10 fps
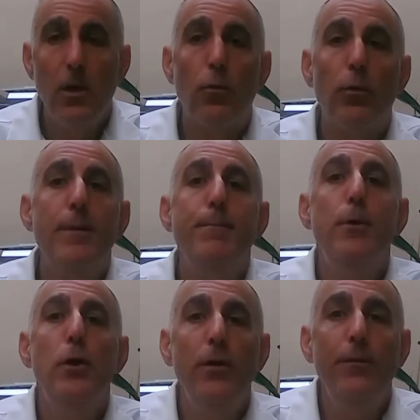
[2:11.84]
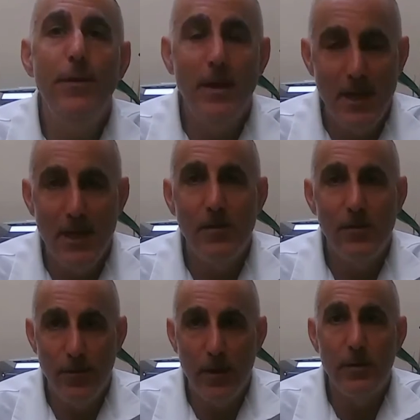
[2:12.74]
Removing it is
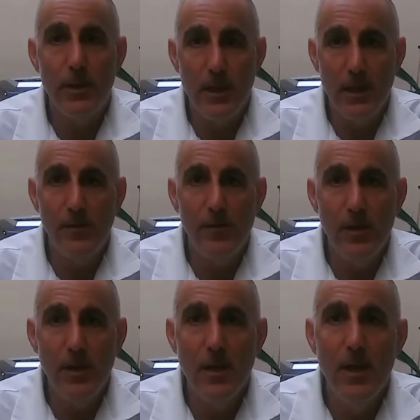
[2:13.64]
very easy.